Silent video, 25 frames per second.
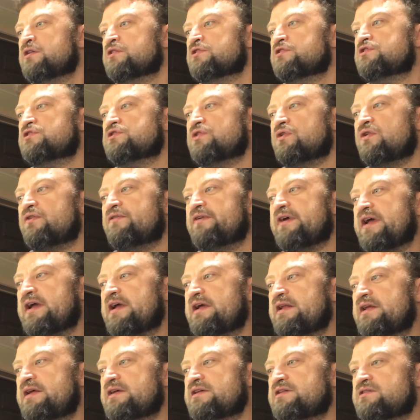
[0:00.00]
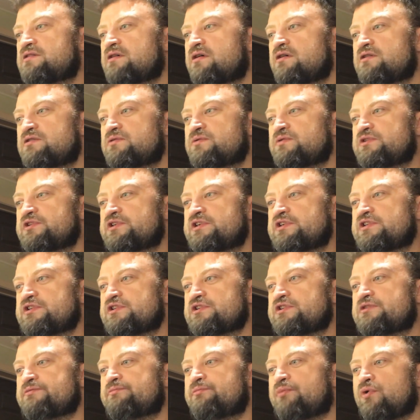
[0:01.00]
So if AD starts when
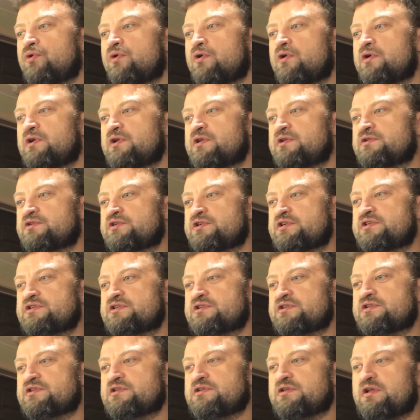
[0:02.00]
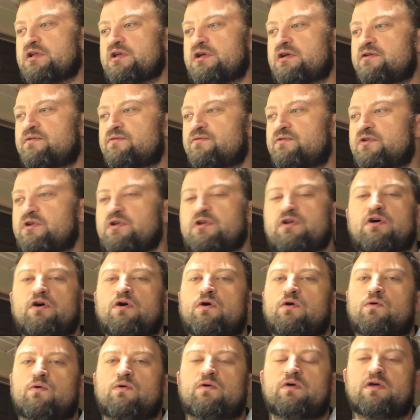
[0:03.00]
Jesus is born and Jesus lived,
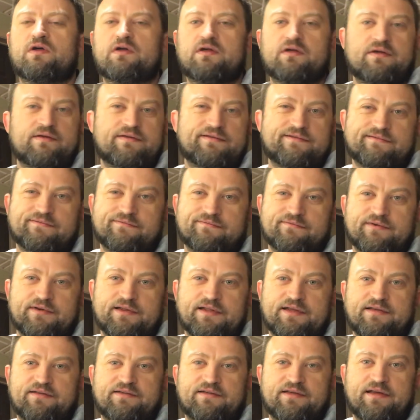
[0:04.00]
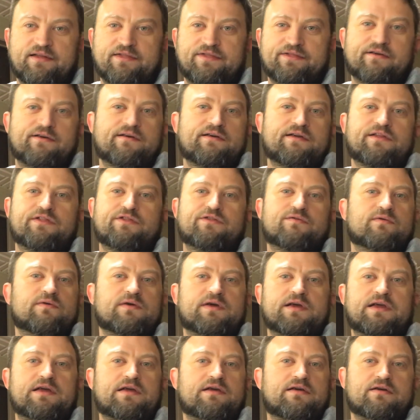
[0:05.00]
what do they say, 33
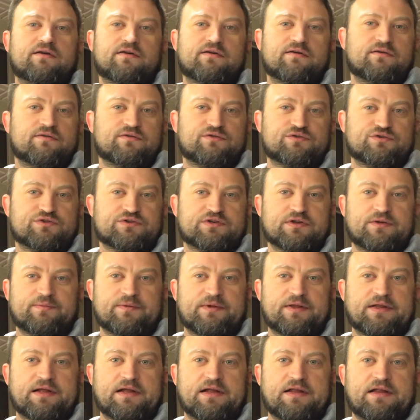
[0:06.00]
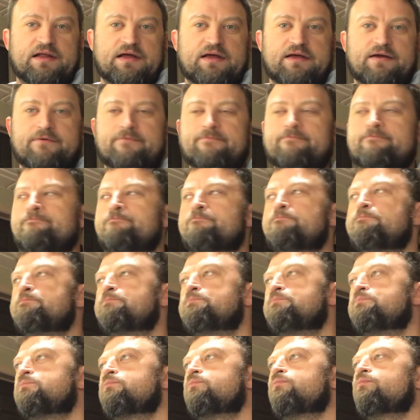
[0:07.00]
years or something like that,
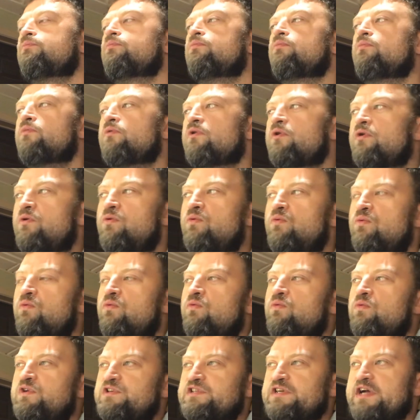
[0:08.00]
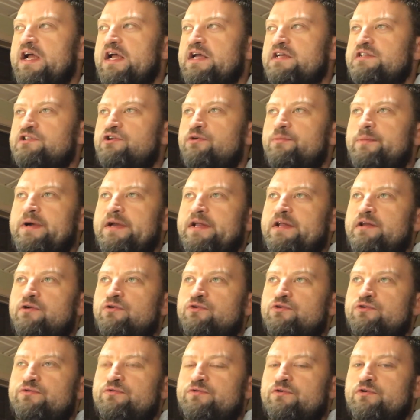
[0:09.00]
which I guess nobody
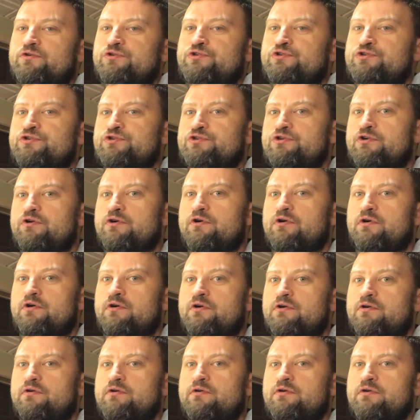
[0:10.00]
knows for sure.